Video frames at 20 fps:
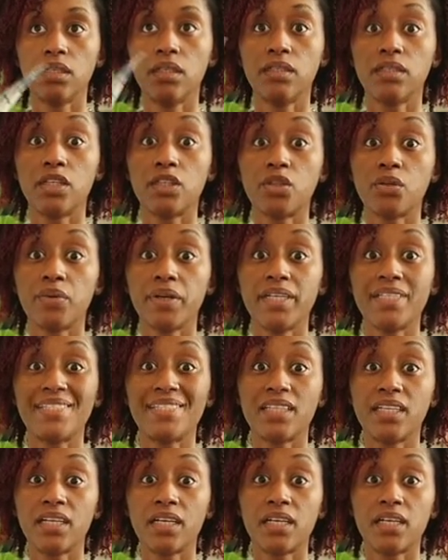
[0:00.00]
the three
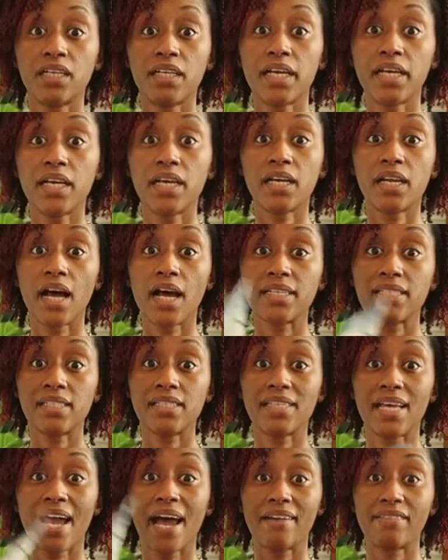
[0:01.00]
the linen
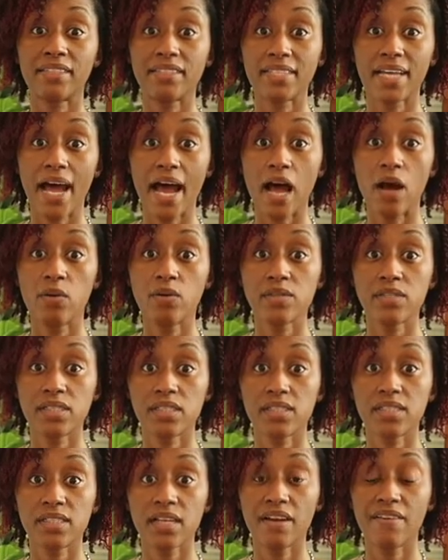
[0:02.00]
closets that have the towels
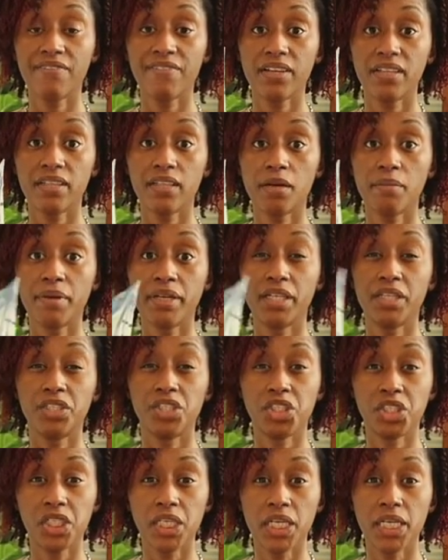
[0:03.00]
and stuff in them, and the
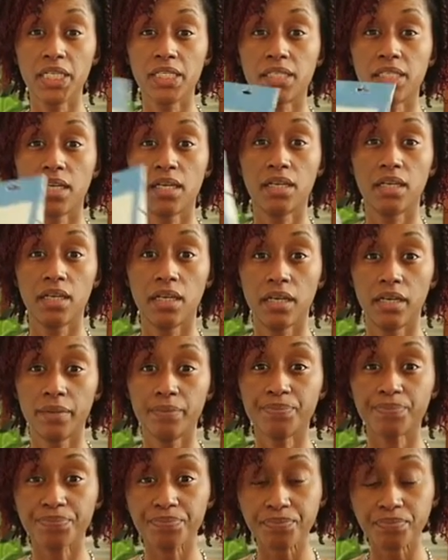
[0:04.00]
sheets and
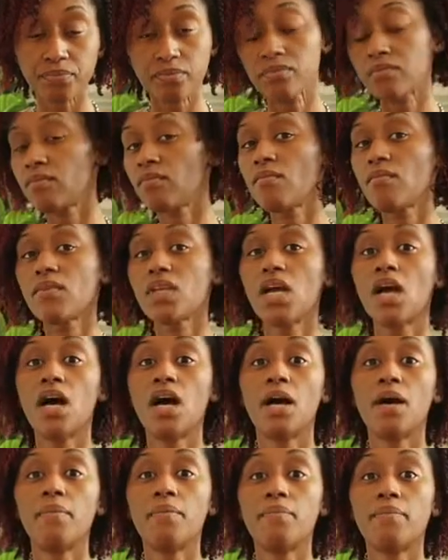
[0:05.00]
the,
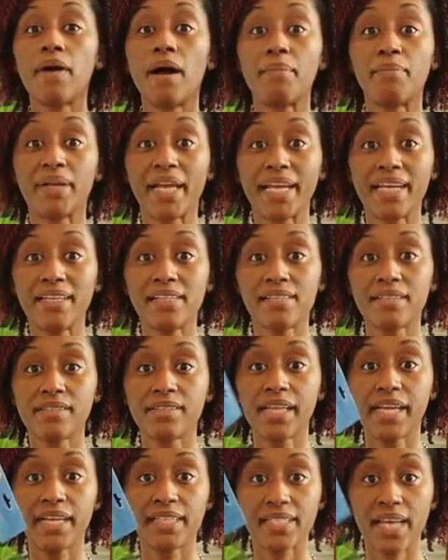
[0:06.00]
Um, my blankets
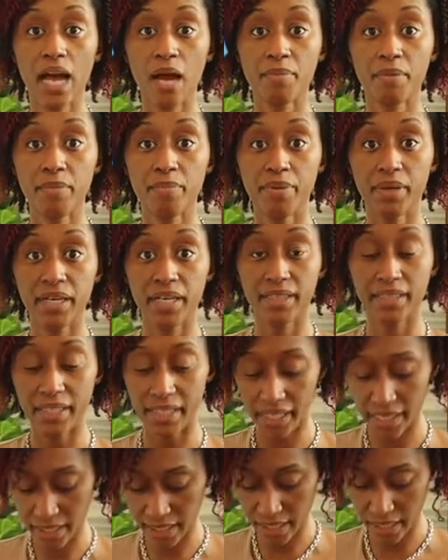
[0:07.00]
and things. I'll be putting
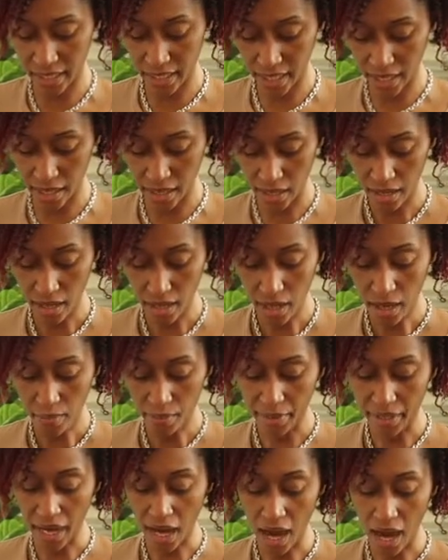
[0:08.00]
these in there,
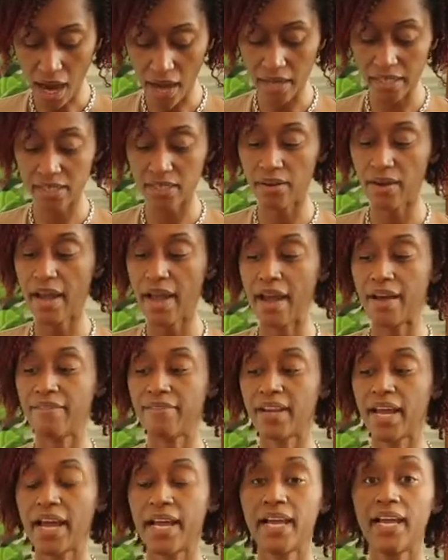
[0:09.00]
but I also have
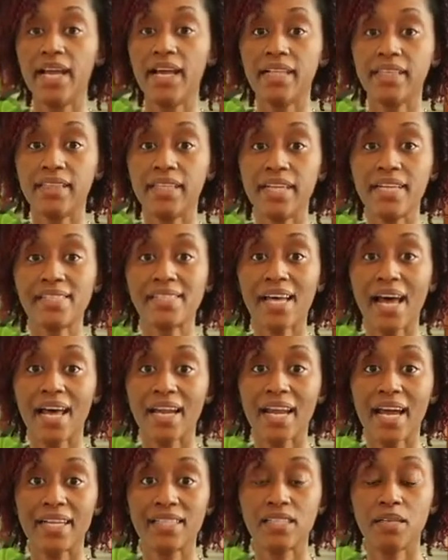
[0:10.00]
like this.
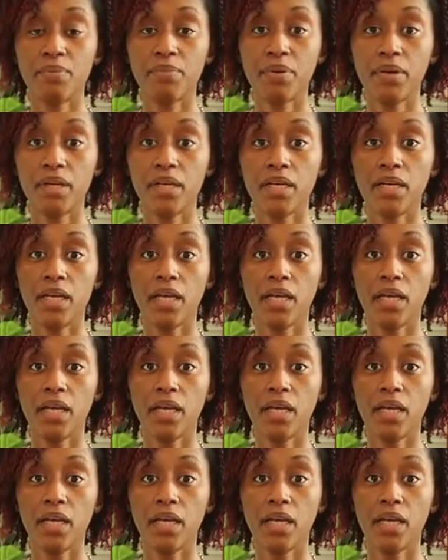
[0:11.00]
I like to put